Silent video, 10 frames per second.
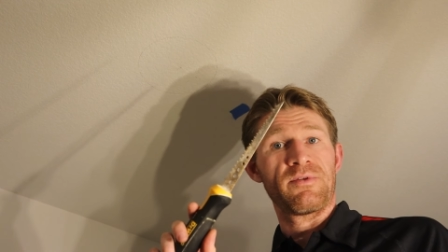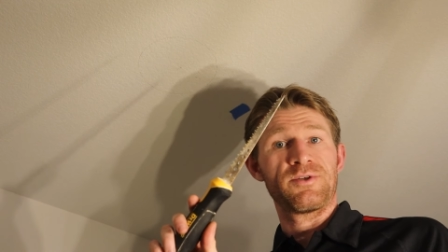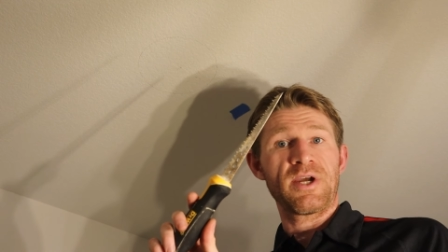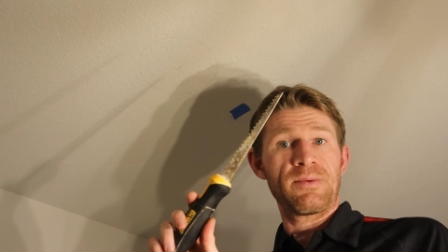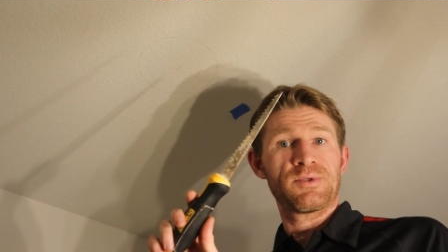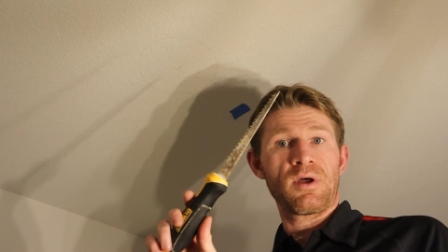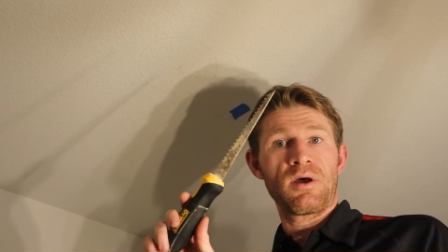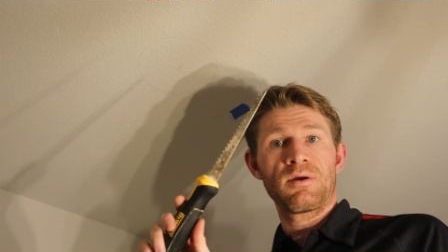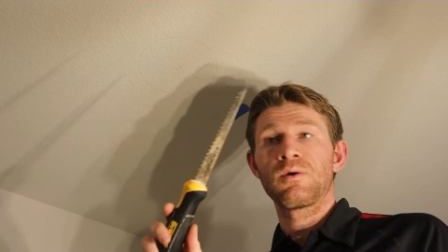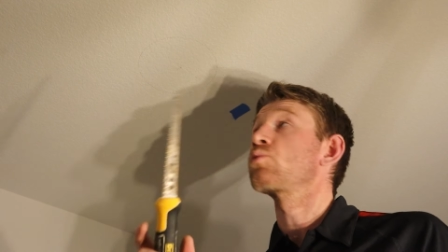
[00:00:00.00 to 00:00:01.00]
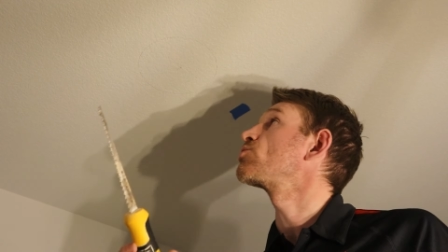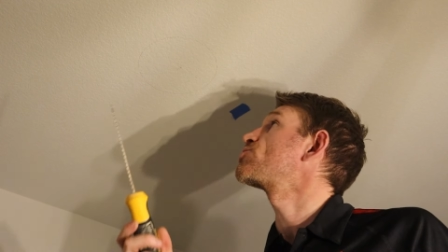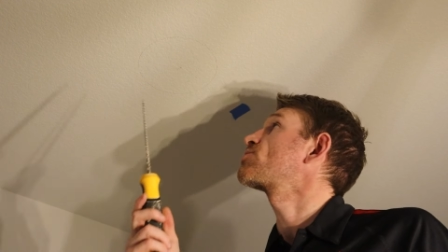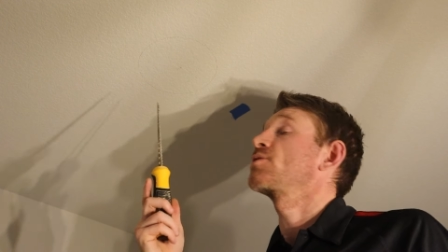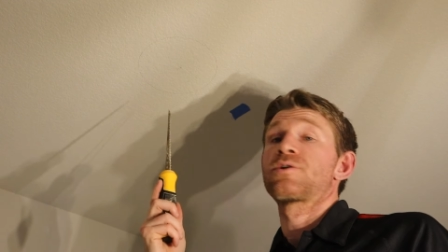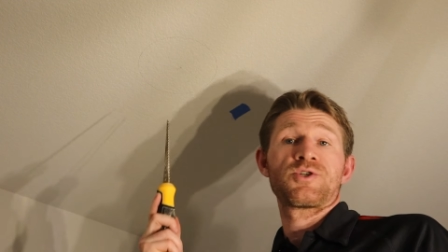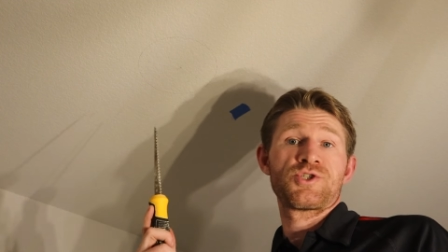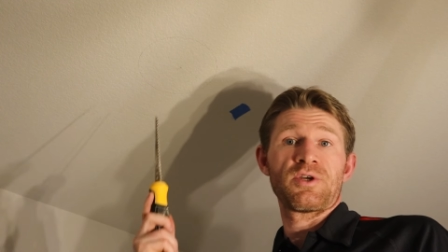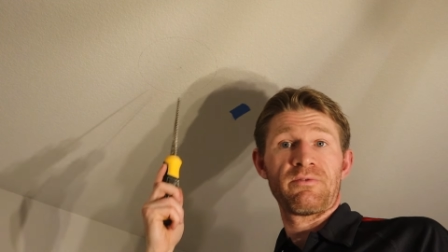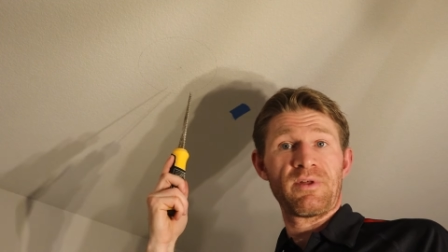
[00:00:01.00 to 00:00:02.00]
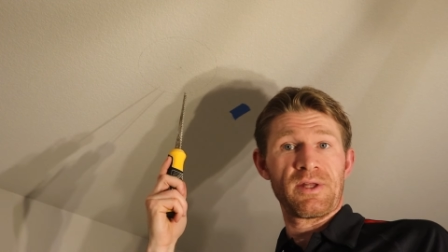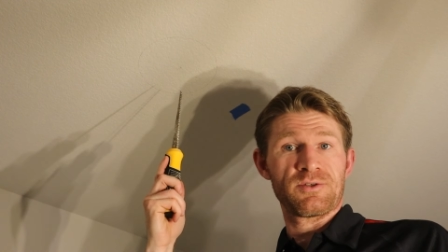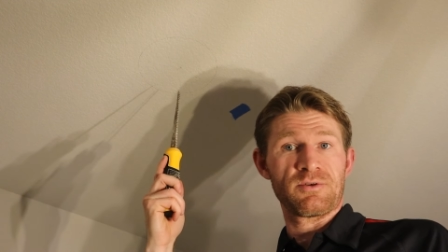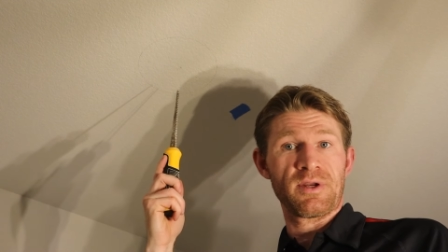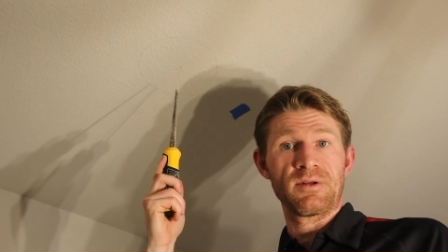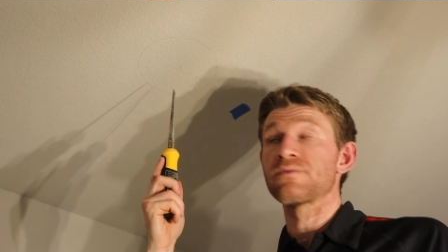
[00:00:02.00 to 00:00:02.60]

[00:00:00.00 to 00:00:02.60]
for the jab saw. We're just gonna shove that straight